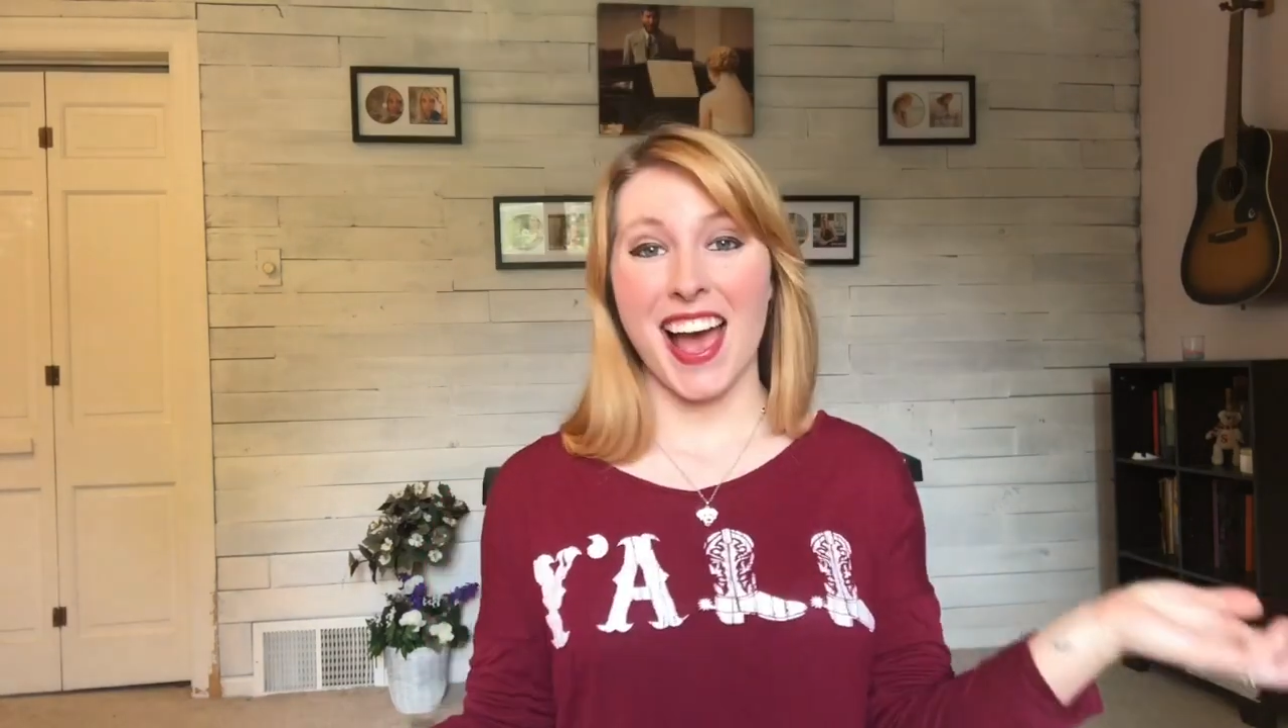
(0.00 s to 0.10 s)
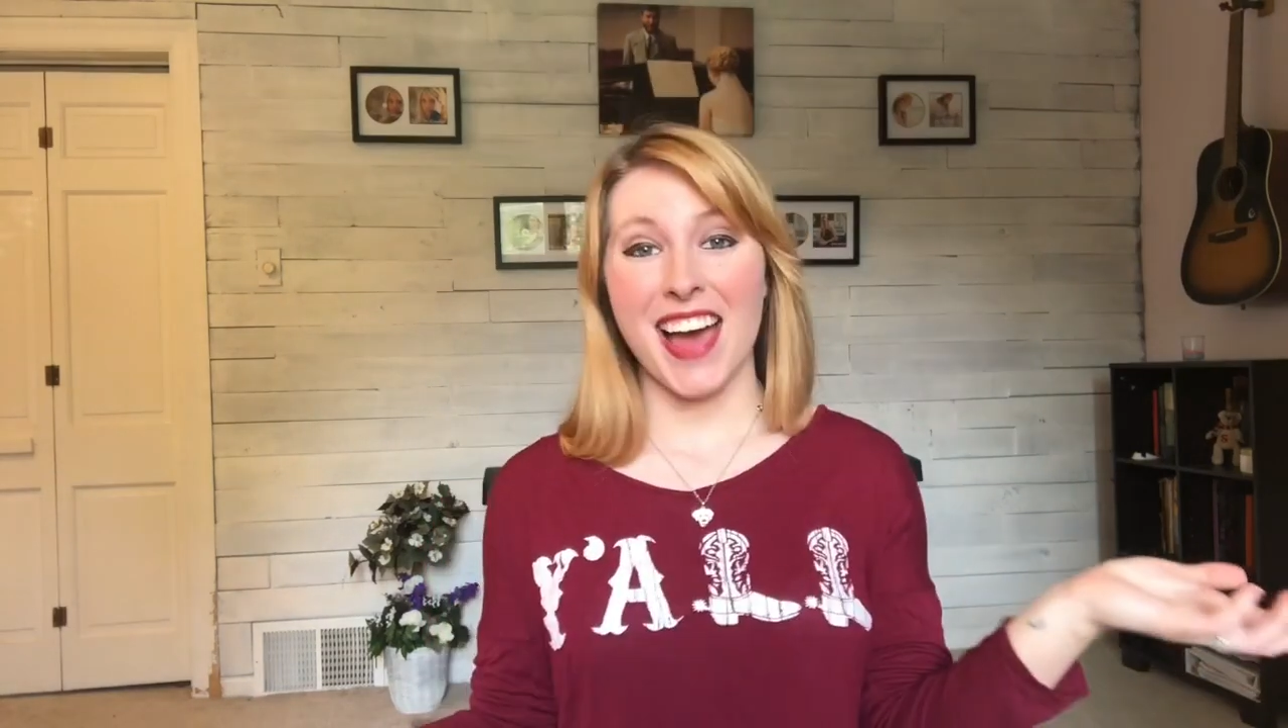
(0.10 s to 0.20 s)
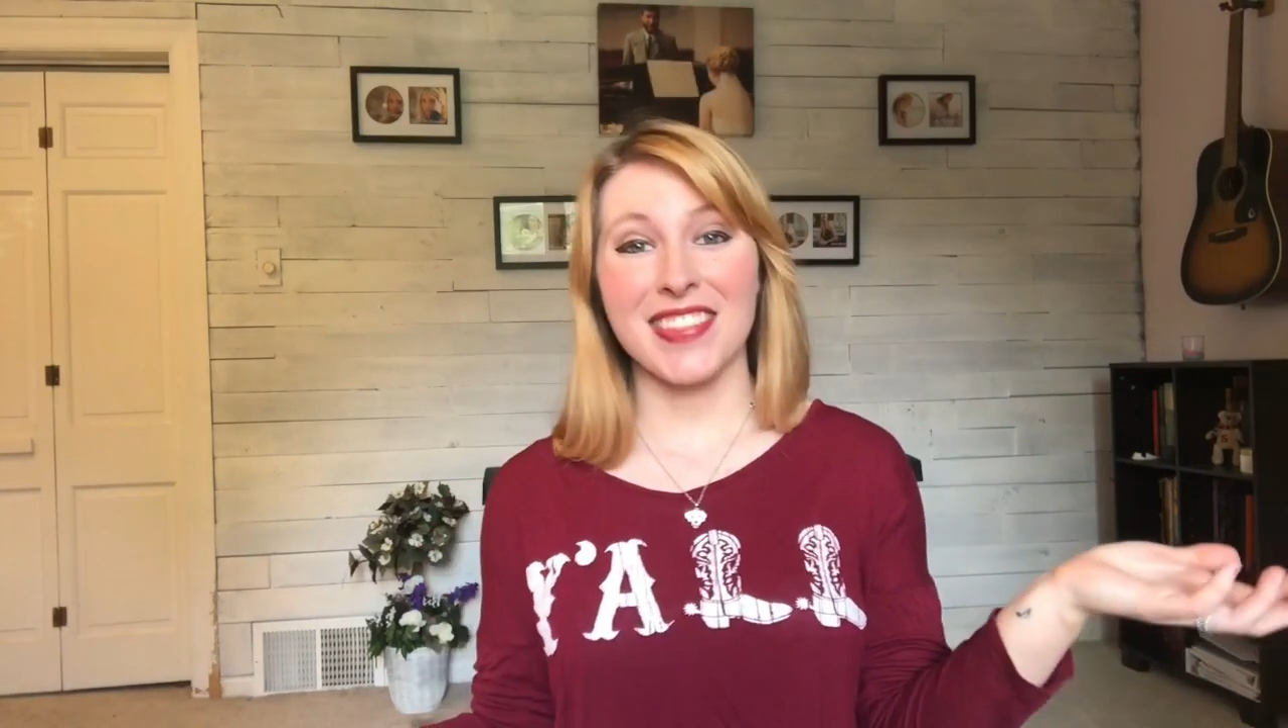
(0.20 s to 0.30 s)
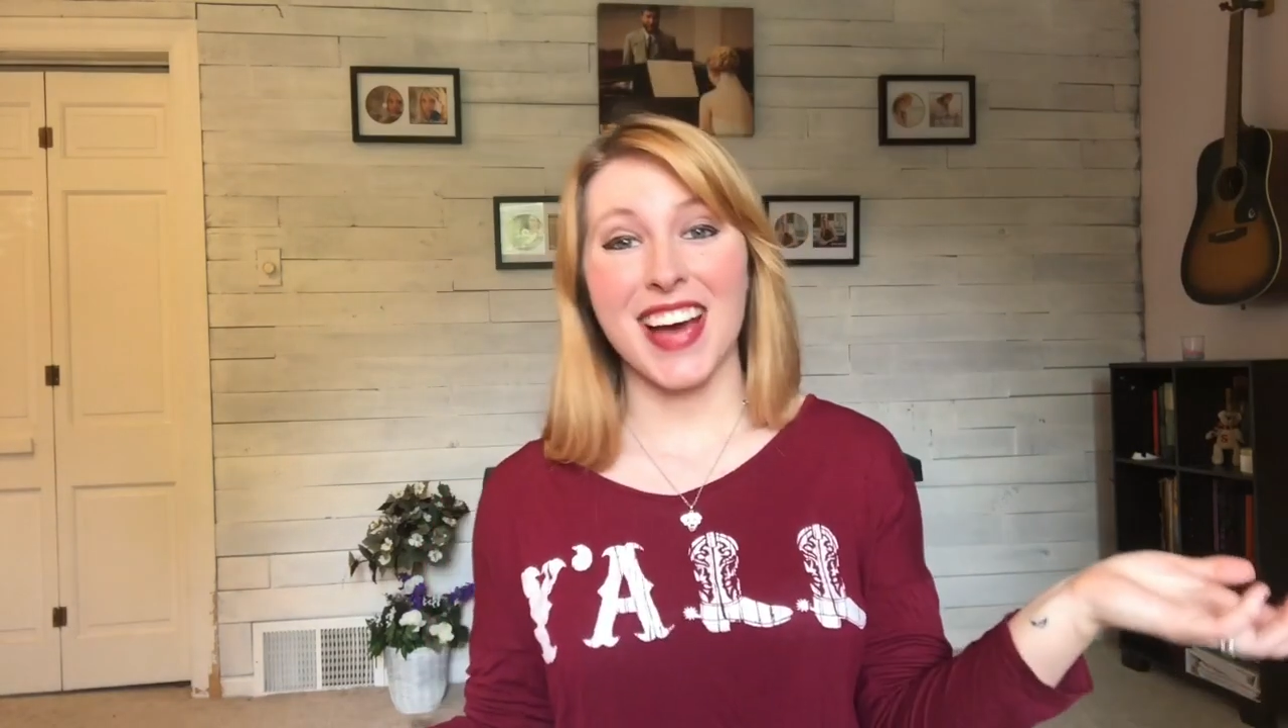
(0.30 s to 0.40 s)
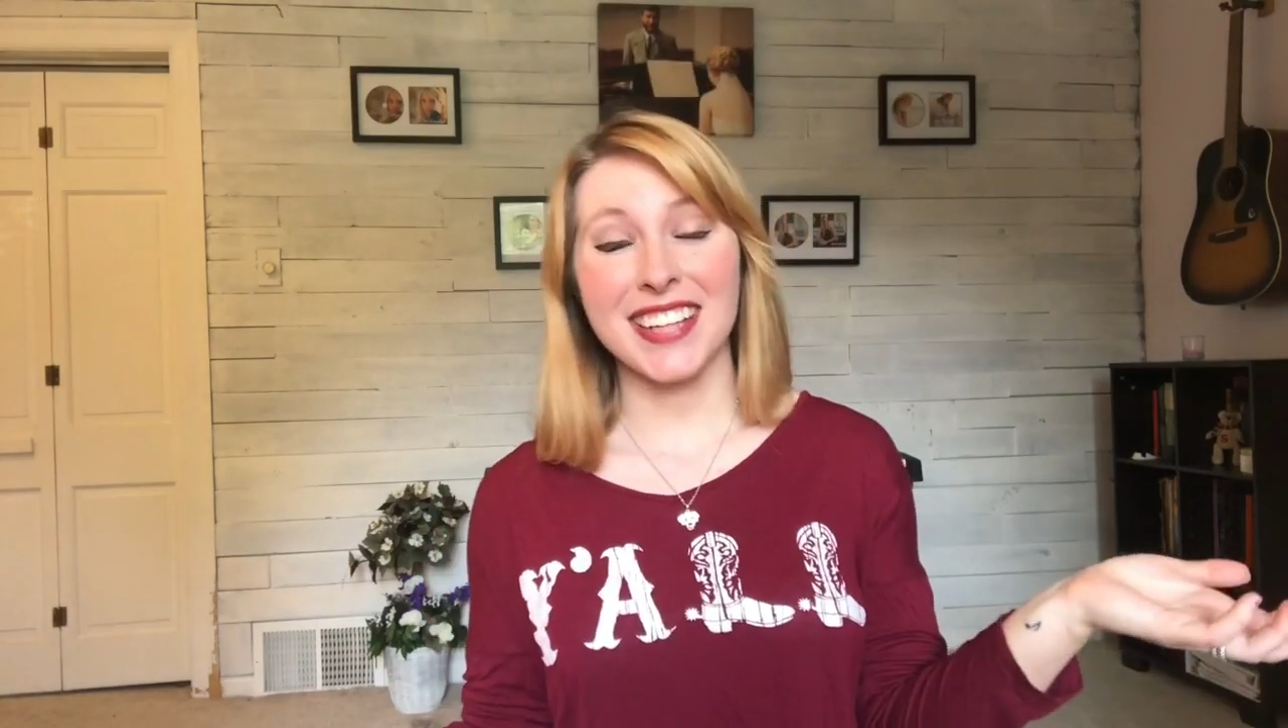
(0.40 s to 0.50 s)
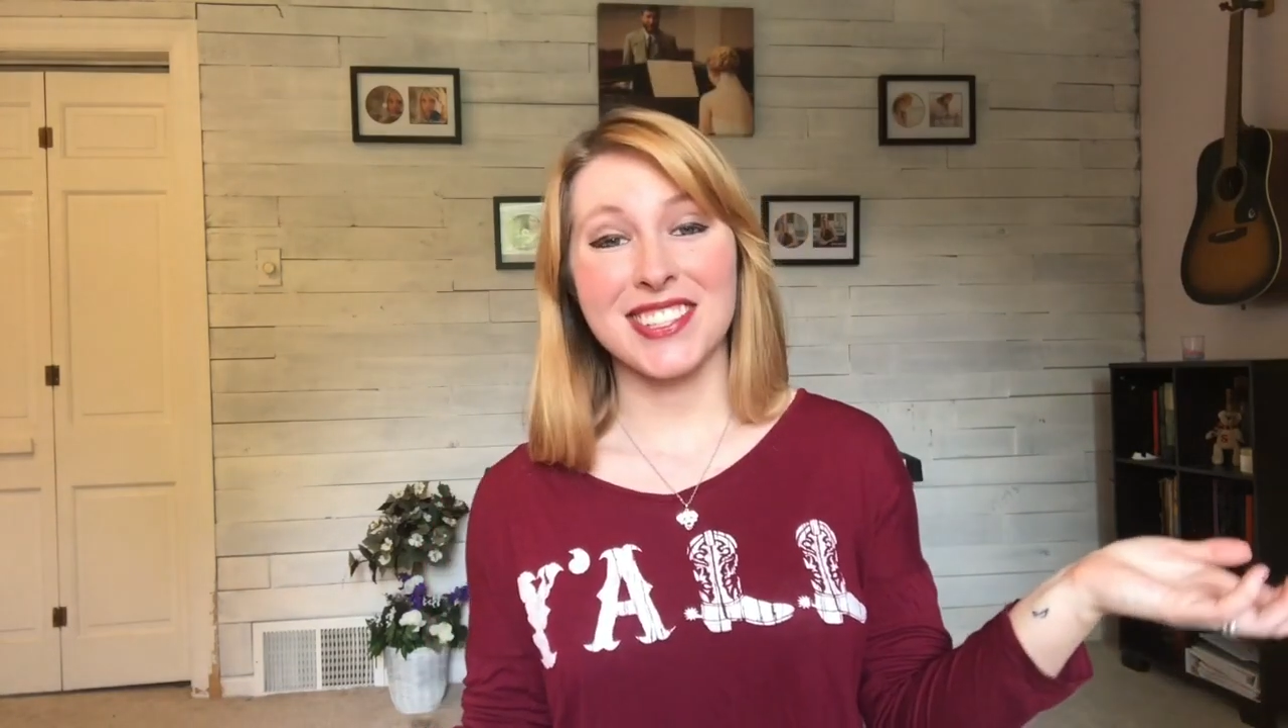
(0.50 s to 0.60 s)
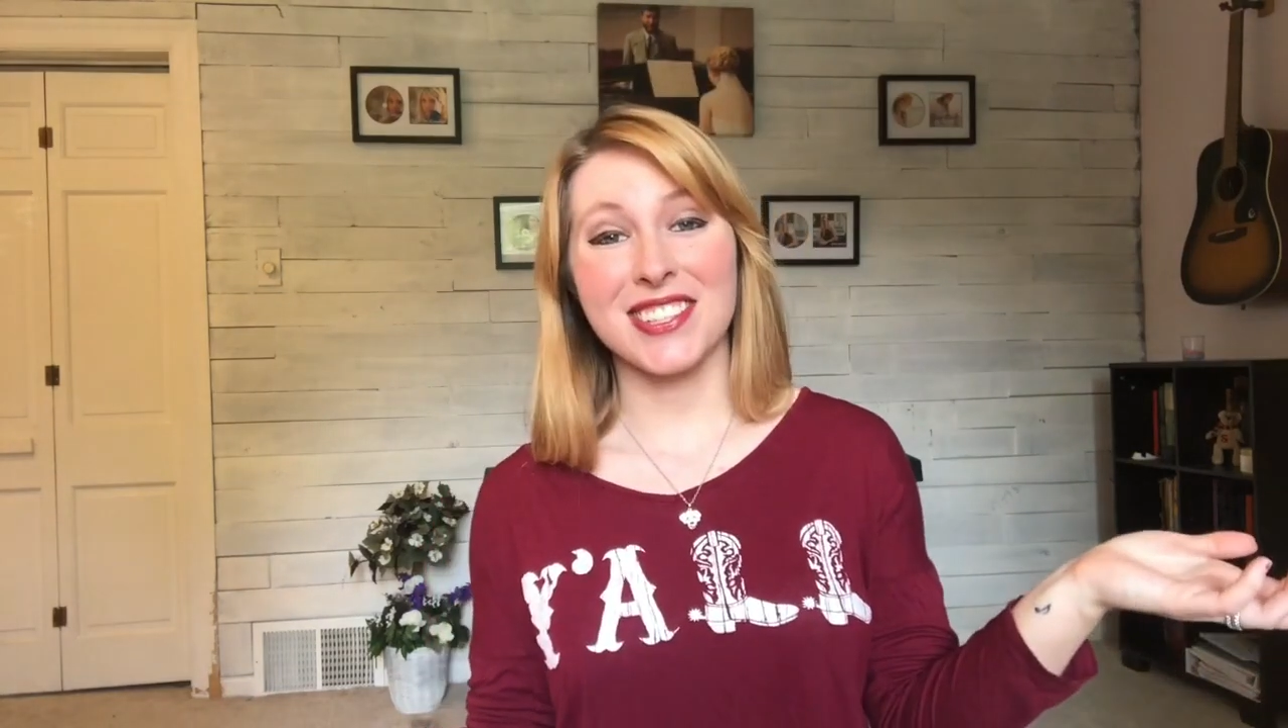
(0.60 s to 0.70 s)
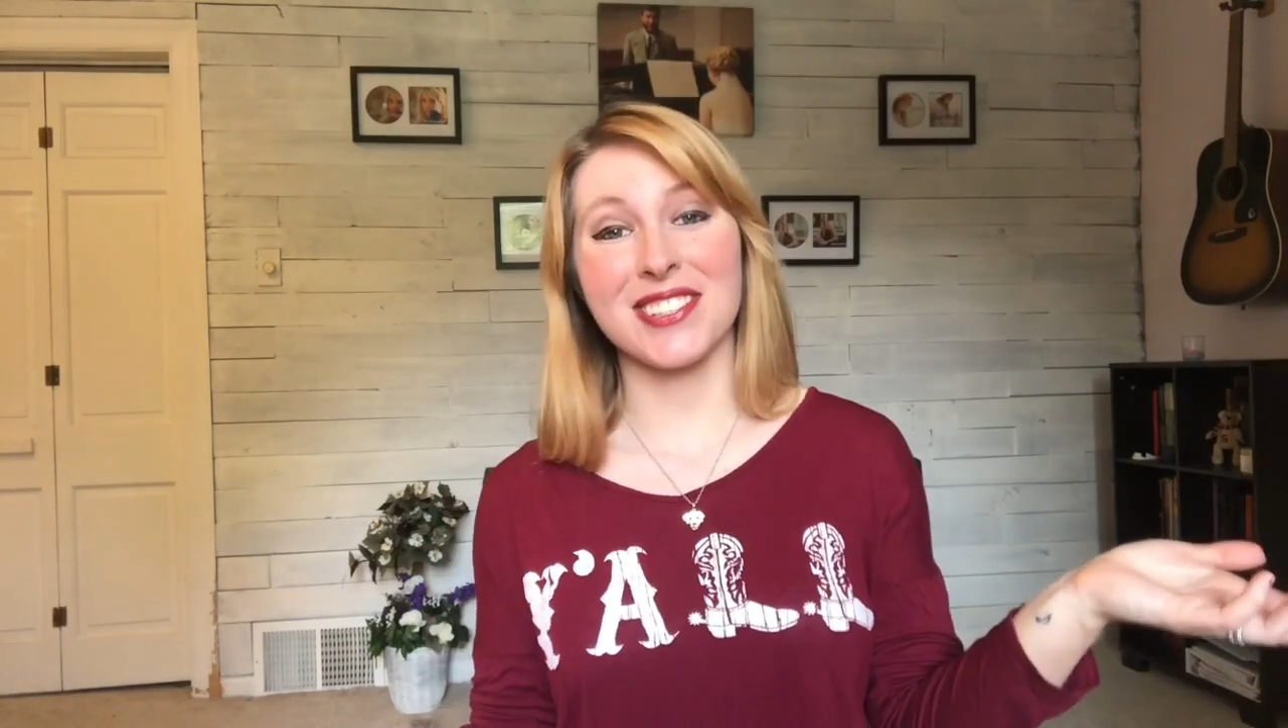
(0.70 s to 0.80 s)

And that's